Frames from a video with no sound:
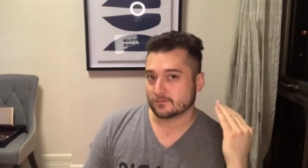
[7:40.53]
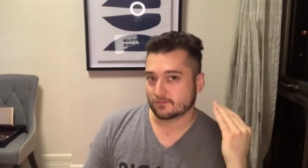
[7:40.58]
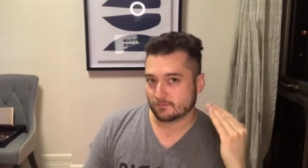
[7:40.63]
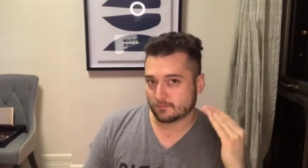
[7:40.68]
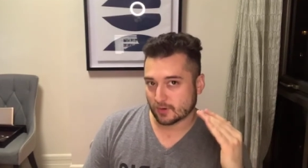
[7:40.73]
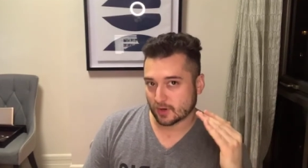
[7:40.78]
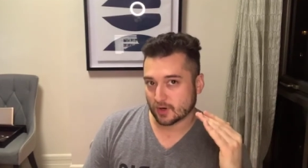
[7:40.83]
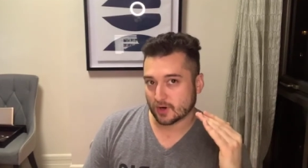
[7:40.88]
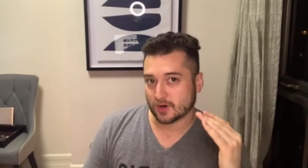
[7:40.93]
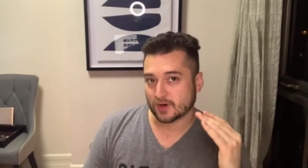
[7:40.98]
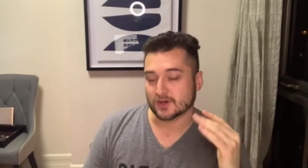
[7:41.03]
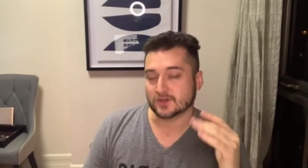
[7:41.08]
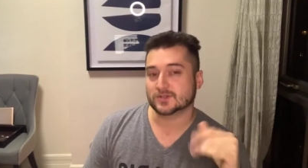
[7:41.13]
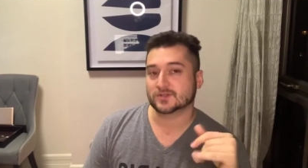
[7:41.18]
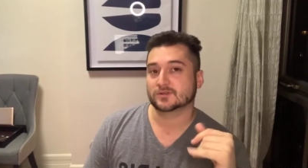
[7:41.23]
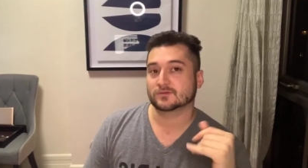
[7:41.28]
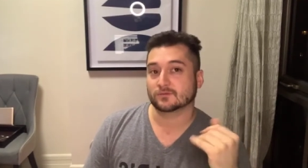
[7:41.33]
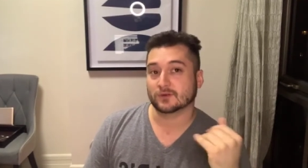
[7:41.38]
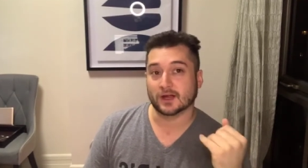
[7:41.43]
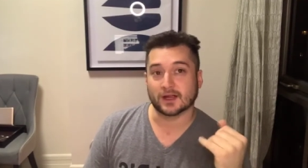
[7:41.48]

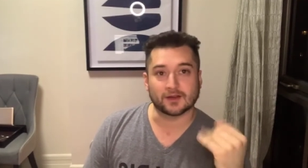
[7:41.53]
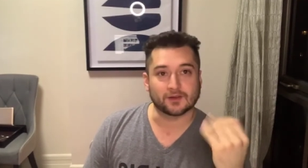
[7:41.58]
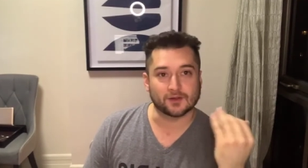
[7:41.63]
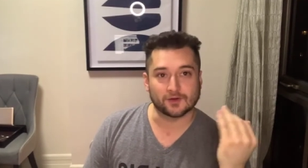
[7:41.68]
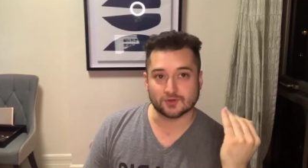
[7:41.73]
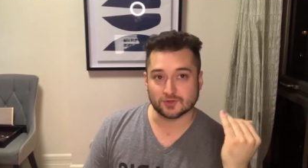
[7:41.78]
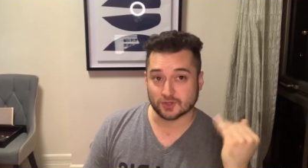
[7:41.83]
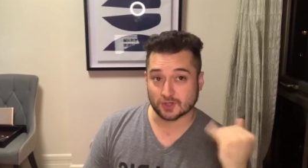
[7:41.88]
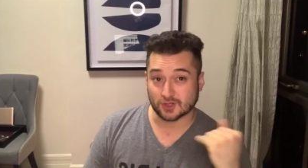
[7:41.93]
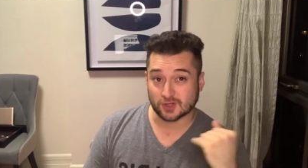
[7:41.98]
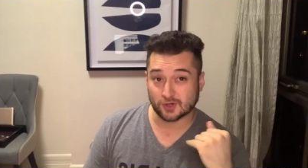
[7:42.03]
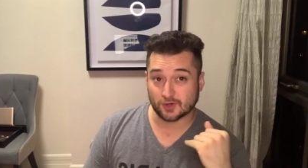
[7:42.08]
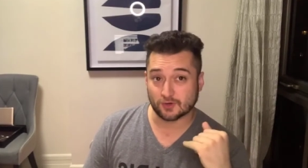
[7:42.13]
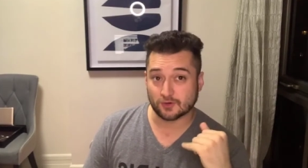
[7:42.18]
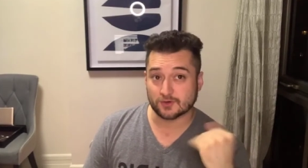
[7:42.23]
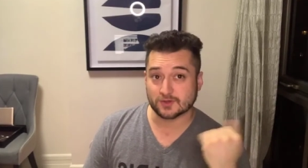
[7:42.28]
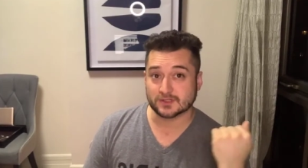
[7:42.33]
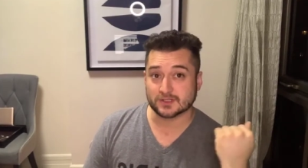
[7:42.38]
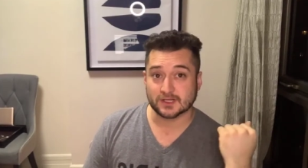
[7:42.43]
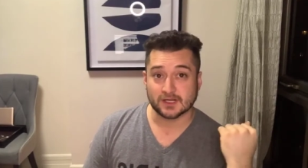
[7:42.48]
bars, right? Those are
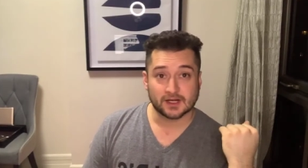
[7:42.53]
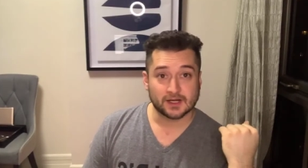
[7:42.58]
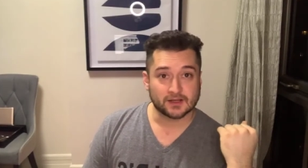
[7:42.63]
closed.